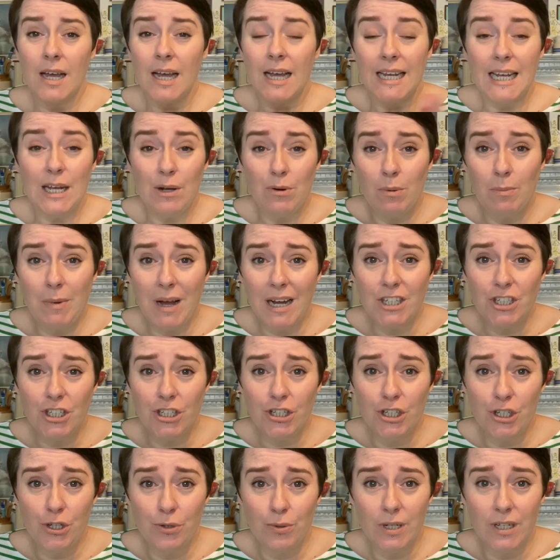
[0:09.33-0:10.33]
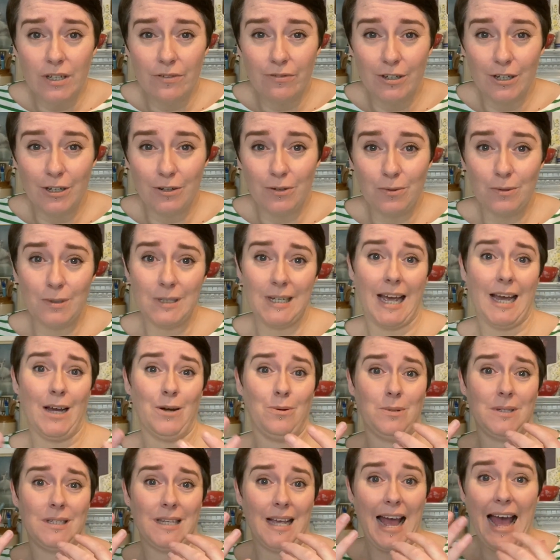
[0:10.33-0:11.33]
Now imagine you live in an old
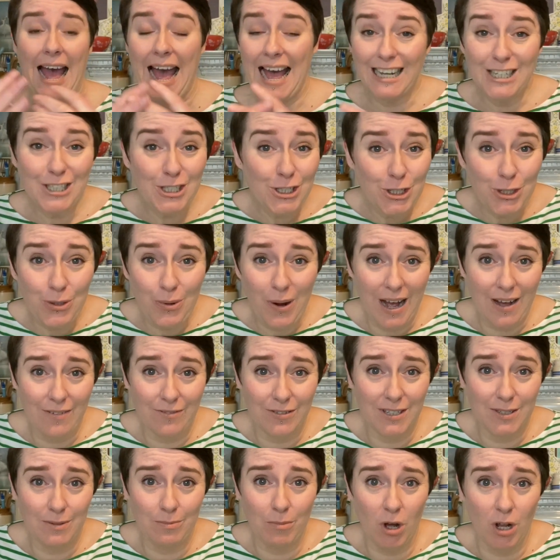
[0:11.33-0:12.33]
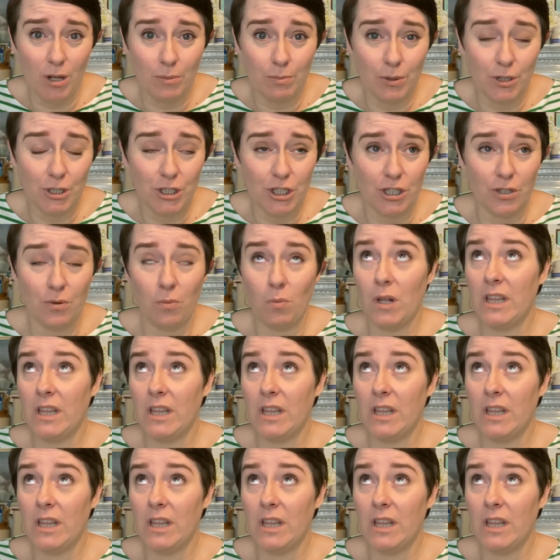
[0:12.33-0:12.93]
house and you have a small budget.